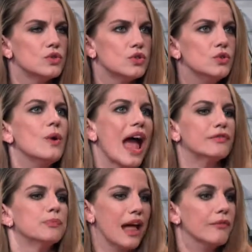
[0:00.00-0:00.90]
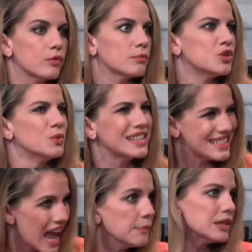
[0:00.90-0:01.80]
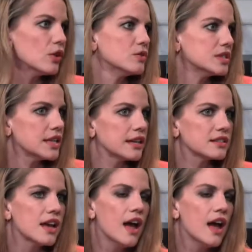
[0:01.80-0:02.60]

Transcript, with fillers: to have a platform to examine those mm-hmm, things.